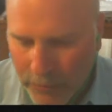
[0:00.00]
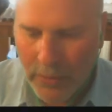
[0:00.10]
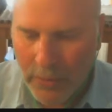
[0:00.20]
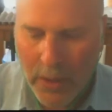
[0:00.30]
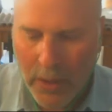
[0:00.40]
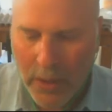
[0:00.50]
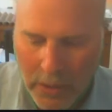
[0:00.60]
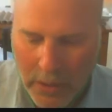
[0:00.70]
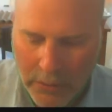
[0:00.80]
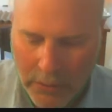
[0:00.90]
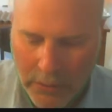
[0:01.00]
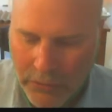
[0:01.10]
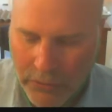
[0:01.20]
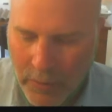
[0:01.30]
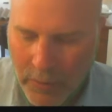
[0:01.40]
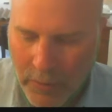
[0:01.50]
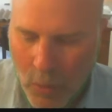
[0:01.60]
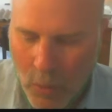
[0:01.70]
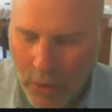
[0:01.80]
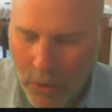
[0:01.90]
uh, so many
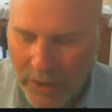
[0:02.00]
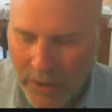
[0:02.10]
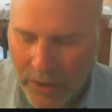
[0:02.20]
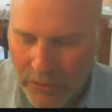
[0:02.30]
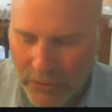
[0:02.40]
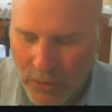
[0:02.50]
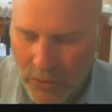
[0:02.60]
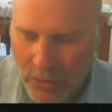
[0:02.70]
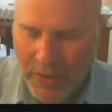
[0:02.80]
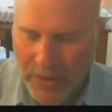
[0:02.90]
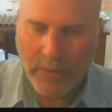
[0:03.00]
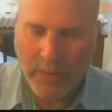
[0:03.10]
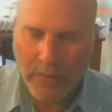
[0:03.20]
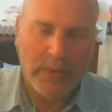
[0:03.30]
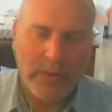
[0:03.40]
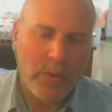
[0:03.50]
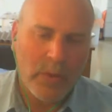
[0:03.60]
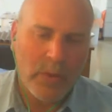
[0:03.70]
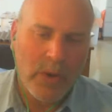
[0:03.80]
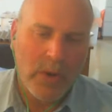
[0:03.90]
wars against the Jewish people, there, there
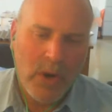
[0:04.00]
were